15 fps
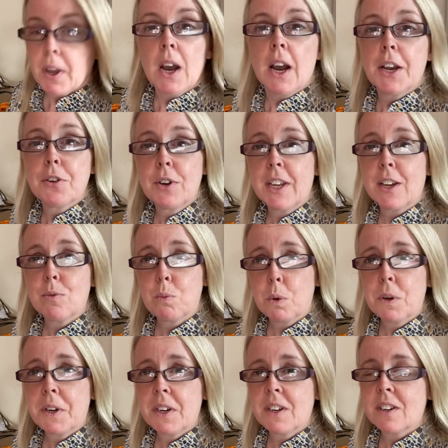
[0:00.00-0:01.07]
I only had
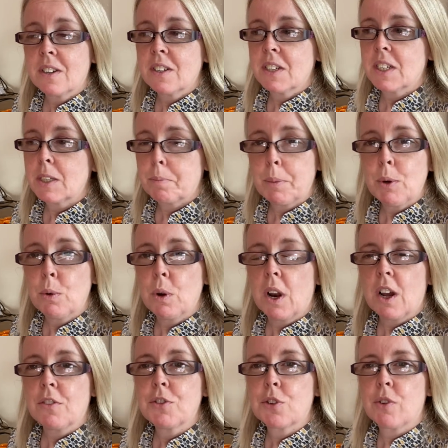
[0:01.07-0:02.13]
one spool
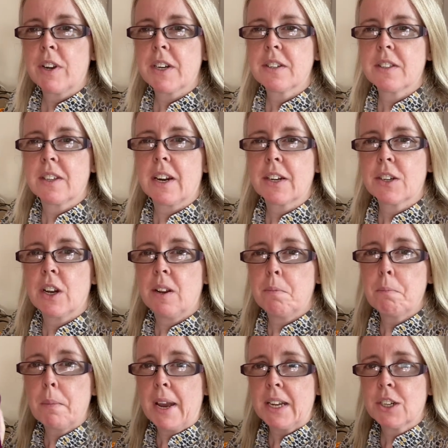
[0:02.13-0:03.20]
of thread that actually
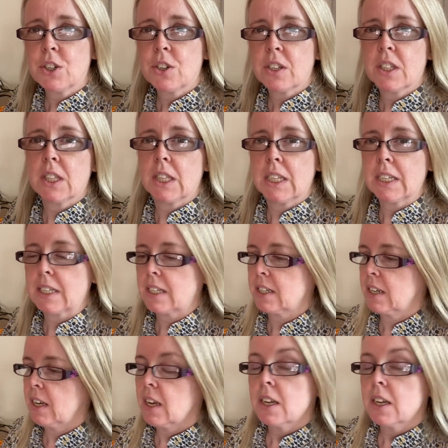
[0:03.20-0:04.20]
matched this.